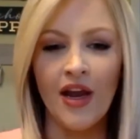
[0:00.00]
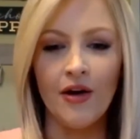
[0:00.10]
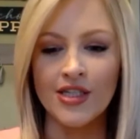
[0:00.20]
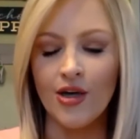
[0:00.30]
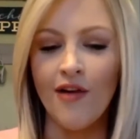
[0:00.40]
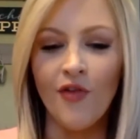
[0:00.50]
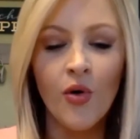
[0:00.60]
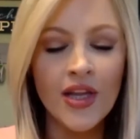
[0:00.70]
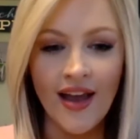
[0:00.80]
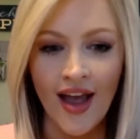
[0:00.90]
So I've
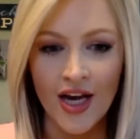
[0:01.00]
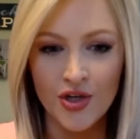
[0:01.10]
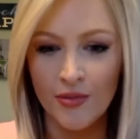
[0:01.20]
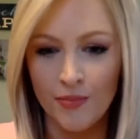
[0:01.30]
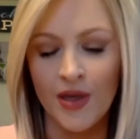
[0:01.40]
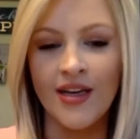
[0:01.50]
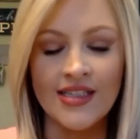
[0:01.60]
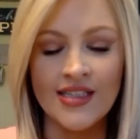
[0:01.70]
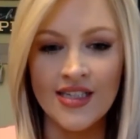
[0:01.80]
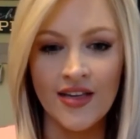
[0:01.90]
only actually been
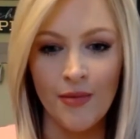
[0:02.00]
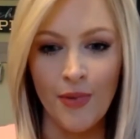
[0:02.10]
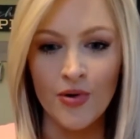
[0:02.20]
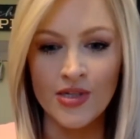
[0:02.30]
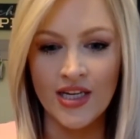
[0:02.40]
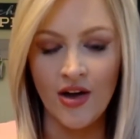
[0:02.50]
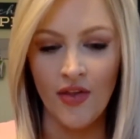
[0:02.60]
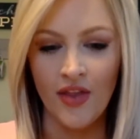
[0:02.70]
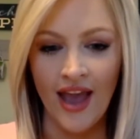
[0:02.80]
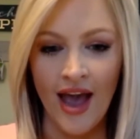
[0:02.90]
consistently posting on
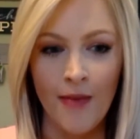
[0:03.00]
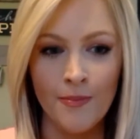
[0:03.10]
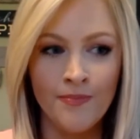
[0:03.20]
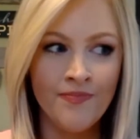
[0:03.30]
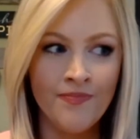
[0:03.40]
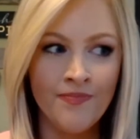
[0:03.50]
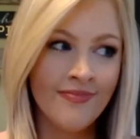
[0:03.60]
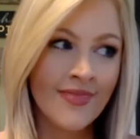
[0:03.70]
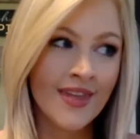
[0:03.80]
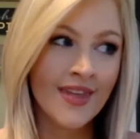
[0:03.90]
the app
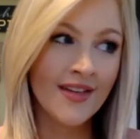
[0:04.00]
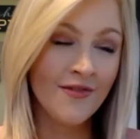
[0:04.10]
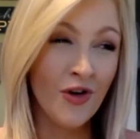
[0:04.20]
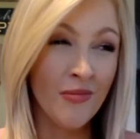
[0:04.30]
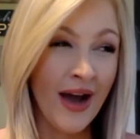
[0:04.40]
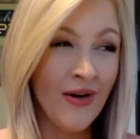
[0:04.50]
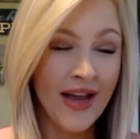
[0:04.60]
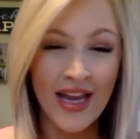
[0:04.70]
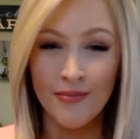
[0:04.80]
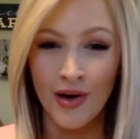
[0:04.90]
for about 8
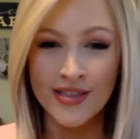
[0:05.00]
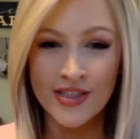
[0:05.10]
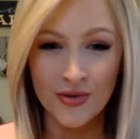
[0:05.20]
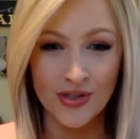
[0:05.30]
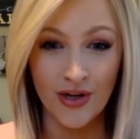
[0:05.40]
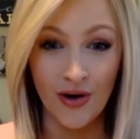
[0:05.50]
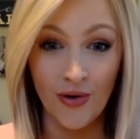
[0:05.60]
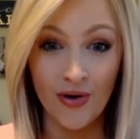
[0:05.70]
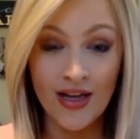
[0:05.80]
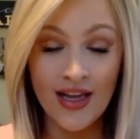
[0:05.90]
months or so.
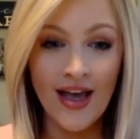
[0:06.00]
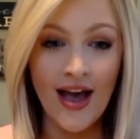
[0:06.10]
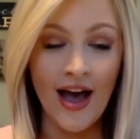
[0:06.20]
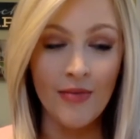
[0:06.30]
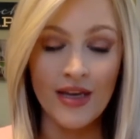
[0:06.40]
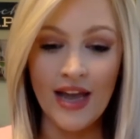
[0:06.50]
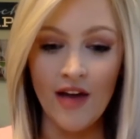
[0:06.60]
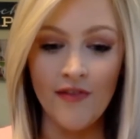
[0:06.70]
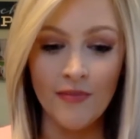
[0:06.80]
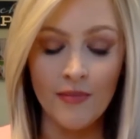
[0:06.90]
And now
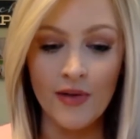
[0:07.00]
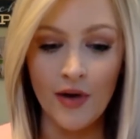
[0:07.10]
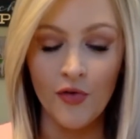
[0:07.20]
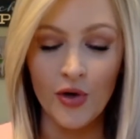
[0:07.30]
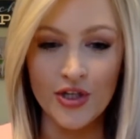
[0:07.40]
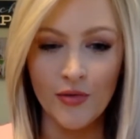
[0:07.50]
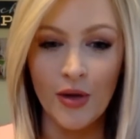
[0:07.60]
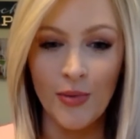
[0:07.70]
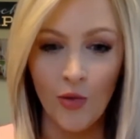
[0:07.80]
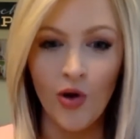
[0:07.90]
I've reached
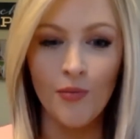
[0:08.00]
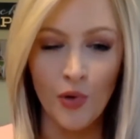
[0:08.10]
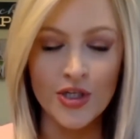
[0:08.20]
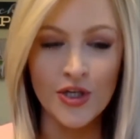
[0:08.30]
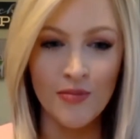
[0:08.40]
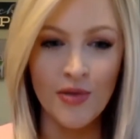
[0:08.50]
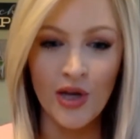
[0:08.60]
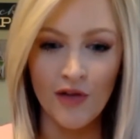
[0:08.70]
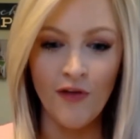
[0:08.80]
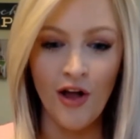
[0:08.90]
about 1.2 million
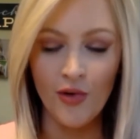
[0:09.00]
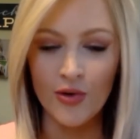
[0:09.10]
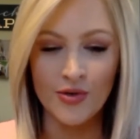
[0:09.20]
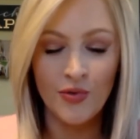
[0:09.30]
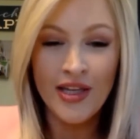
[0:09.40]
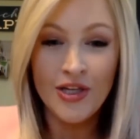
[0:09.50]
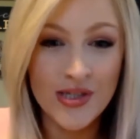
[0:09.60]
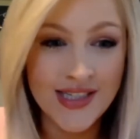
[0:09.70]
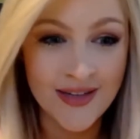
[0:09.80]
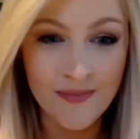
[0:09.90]
followers, really
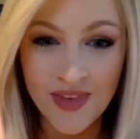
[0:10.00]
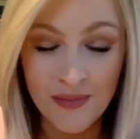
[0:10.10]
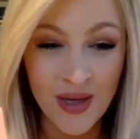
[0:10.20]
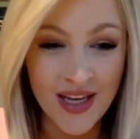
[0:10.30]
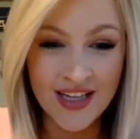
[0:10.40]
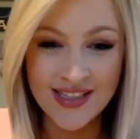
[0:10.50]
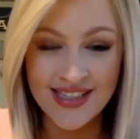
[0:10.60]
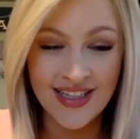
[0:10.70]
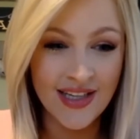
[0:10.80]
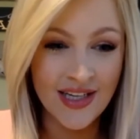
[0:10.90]
just being a
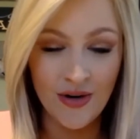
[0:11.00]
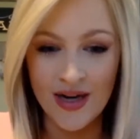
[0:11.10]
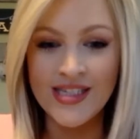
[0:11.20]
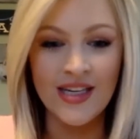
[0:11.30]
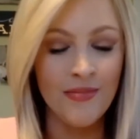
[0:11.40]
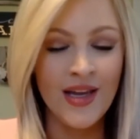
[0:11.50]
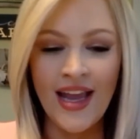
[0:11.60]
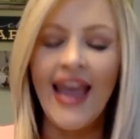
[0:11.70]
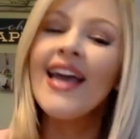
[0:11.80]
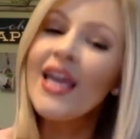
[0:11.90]
silly, crazy me
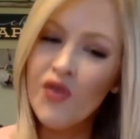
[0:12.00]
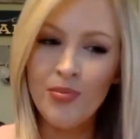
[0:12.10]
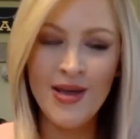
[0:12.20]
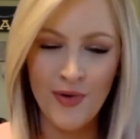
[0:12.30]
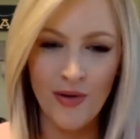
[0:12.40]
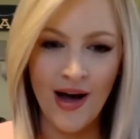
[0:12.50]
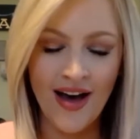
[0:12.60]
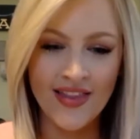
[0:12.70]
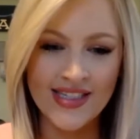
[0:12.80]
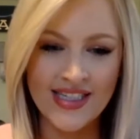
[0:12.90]
and giving people behind
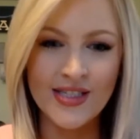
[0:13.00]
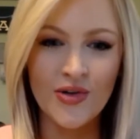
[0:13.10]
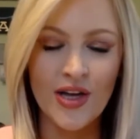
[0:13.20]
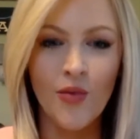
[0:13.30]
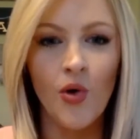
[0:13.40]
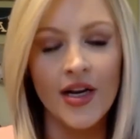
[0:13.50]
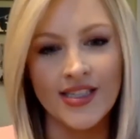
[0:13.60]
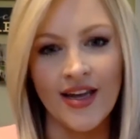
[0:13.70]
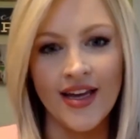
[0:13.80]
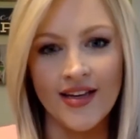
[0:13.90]
the scenes look at what it's
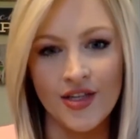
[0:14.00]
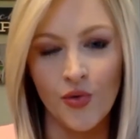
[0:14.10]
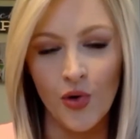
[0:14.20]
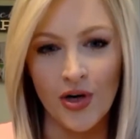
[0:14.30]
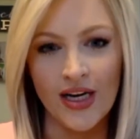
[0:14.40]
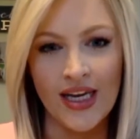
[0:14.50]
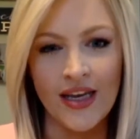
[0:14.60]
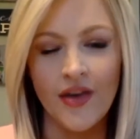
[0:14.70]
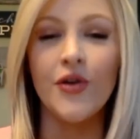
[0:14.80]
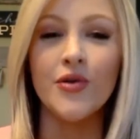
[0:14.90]
like to work in the
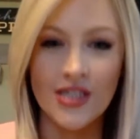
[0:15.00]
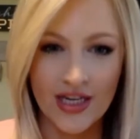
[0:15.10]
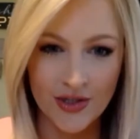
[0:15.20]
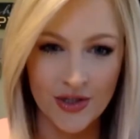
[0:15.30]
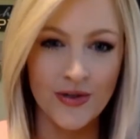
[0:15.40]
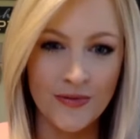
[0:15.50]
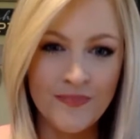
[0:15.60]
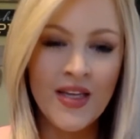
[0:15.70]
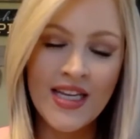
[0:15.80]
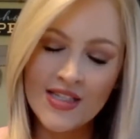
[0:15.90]
news station.
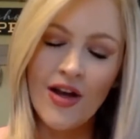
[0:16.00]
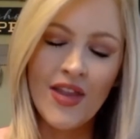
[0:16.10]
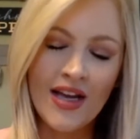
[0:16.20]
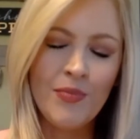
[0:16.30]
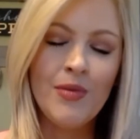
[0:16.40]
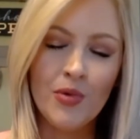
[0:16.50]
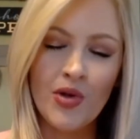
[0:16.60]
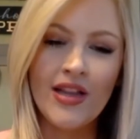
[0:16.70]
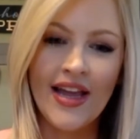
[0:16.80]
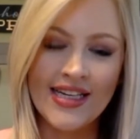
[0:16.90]
So I think people really
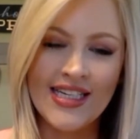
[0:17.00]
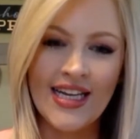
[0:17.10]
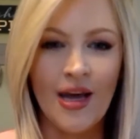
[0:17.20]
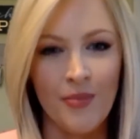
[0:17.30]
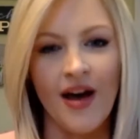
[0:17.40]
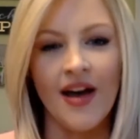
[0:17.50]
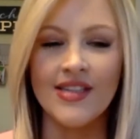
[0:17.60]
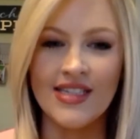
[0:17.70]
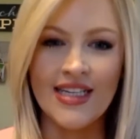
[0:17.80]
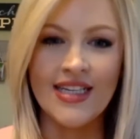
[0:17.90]
like seeing that behind the
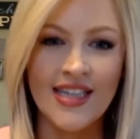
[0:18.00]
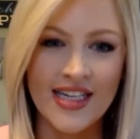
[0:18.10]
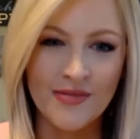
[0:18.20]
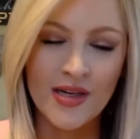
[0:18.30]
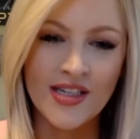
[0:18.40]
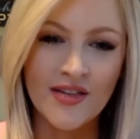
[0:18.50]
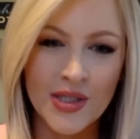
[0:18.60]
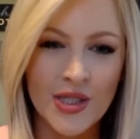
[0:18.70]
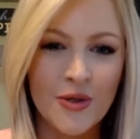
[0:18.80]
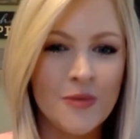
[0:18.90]
scenes aspect of it
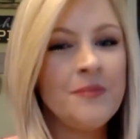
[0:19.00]
too.